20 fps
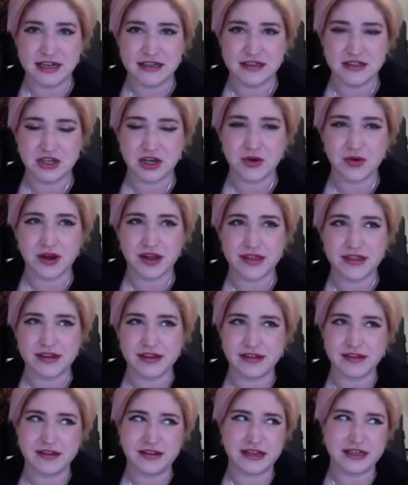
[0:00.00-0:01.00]
So I
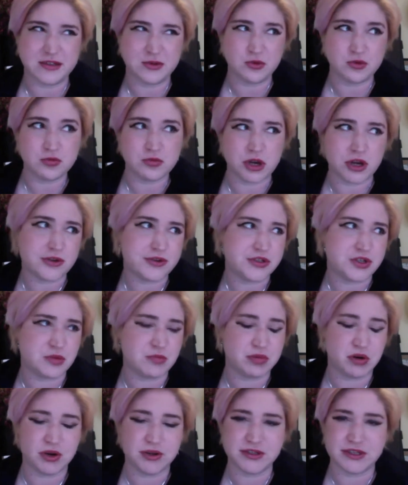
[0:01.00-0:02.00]
think there's almost
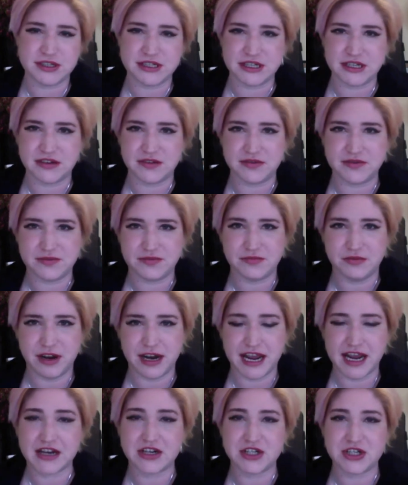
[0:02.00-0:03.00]
a positive
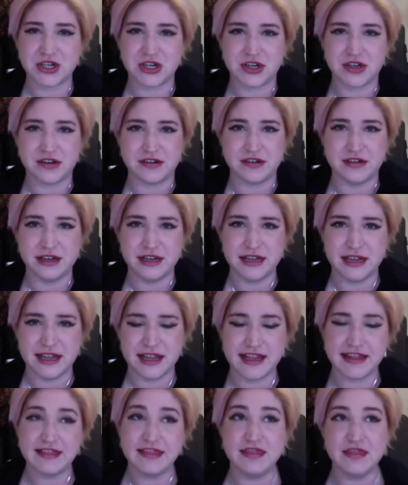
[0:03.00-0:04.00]
reaction
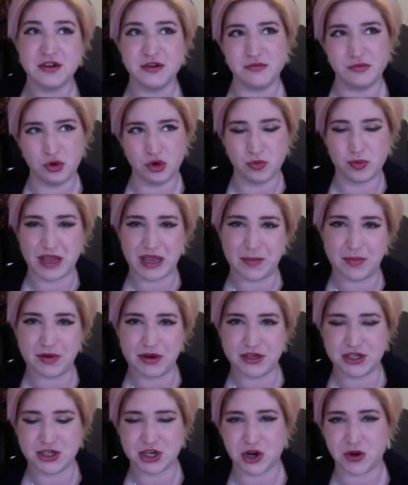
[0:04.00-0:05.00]
in that more
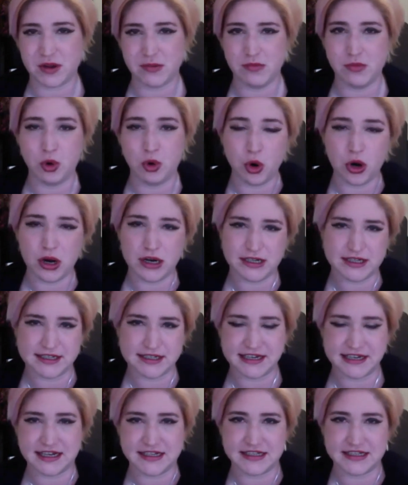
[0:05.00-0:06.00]
people are showing more
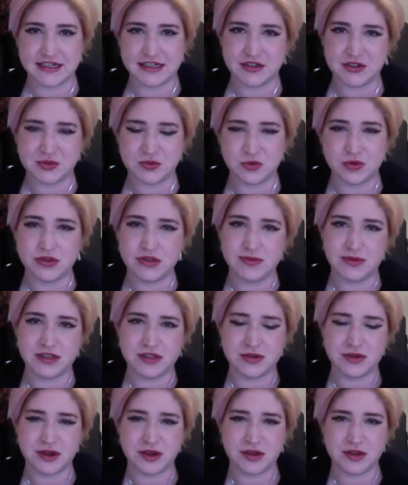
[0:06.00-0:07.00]
understanding towards
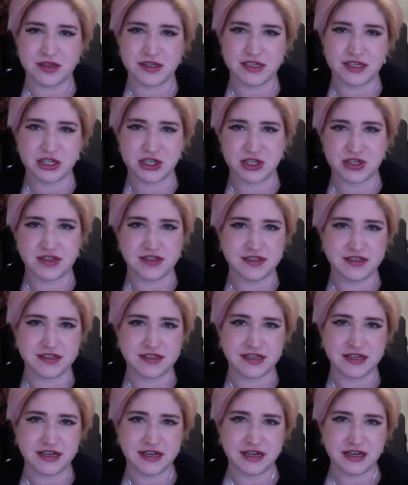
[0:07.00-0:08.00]
mental health
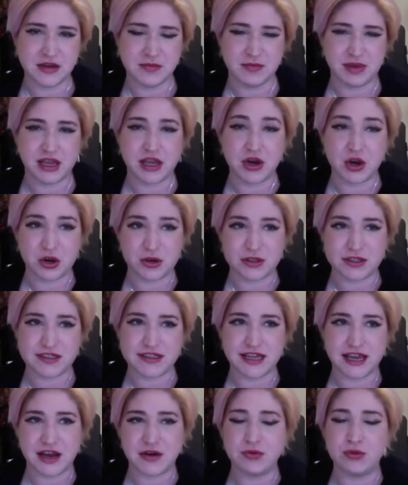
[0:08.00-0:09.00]
conditions because
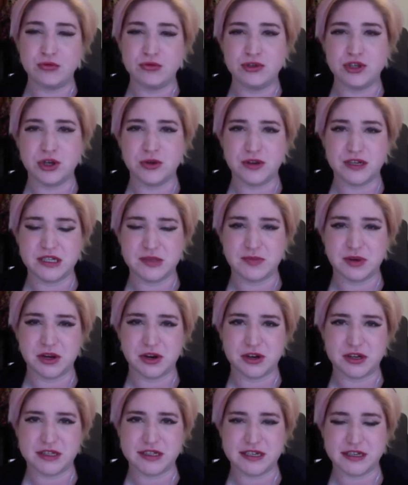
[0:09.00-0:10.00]
they're also
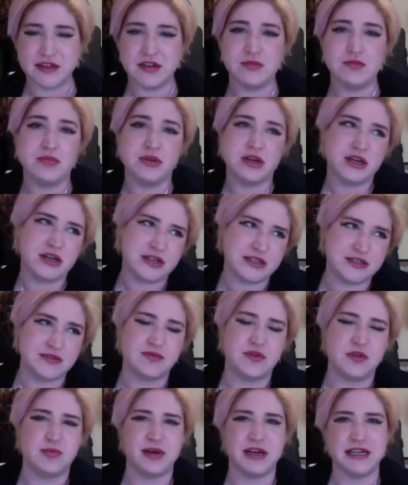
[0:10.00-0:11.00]
experiencing them because of
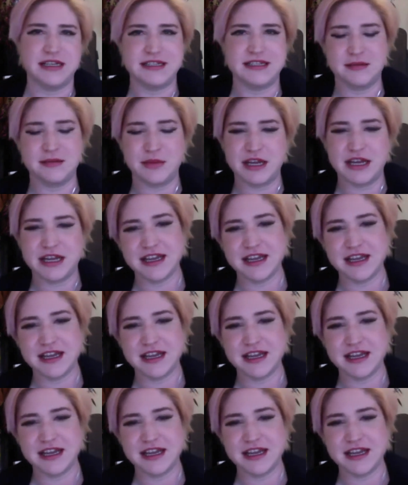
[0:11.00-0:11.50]
the pandemic.